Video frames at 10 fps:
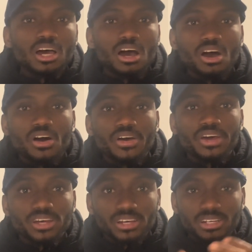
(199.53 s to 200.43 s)

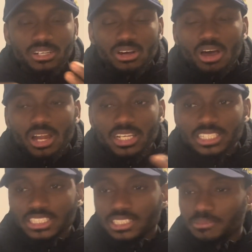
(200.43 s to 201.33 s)

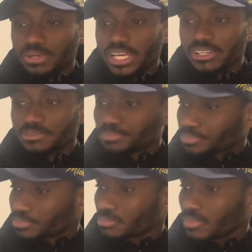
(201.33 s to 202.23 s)
Hollandese player,
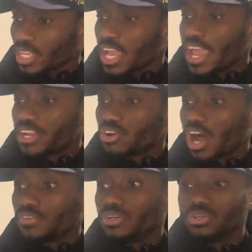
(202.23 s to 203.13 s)
and you
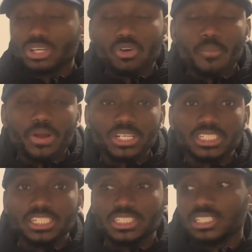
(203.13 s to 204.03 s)
have a Lautaro
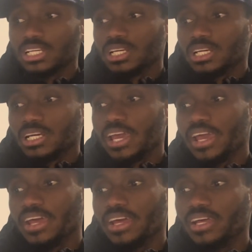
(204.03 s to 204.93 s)
Martinez
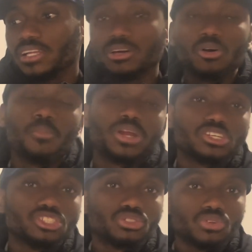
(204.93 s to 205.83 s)
and
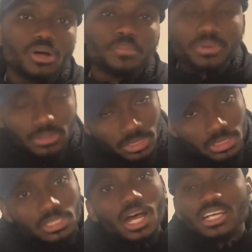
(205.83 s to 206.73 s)
Marcus Thuram
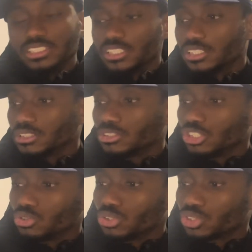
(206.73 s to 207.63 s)
as the
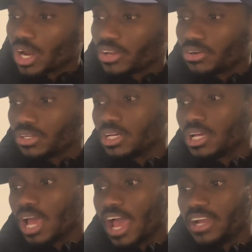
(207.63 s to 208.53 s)
two striker.
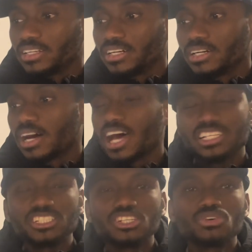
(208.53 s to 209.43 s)
And
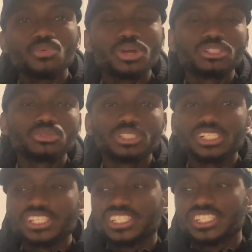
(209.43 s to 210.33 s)
Atletico went with the
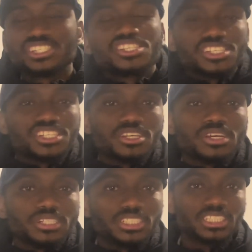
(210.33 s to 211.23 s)

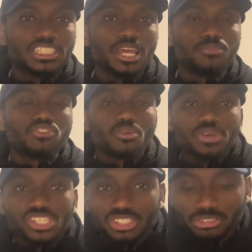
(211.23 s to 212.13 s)
same
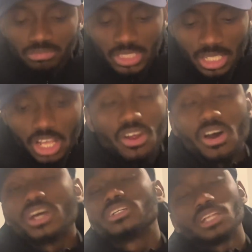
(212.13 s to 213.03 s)
formation. You know,
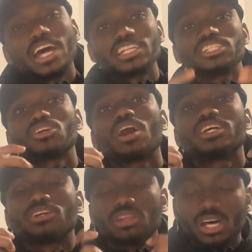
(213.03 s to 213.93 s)
Atletico has
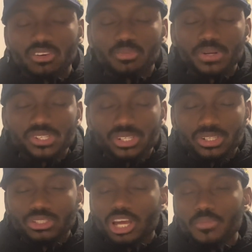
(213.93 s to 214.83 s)
a lot of pressure
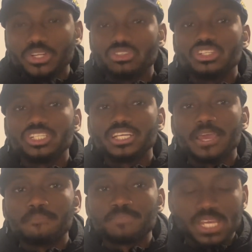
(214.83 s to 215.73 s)
coming to this
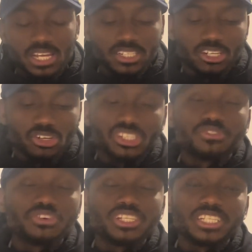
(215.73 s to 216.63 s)
game. They lost the
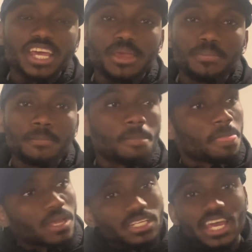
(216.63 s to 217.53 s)
first game.
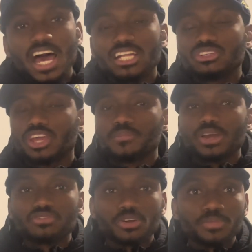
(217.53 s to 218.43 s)
They had to come
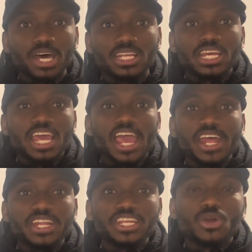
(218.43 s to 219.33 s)
back from that,
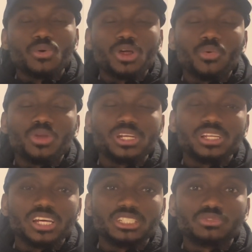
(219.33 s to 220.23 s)
and they were
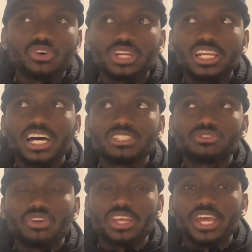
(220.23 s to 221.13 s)
winless for the last
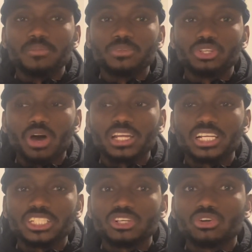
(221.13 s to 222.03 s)
four games. So
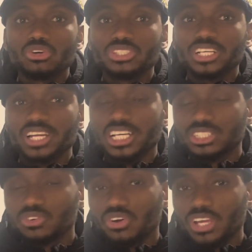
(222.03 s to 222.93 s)
Atletico lost their last
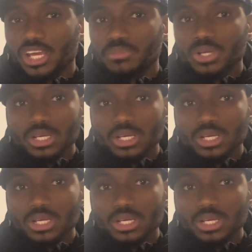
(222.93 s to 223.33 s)
four games.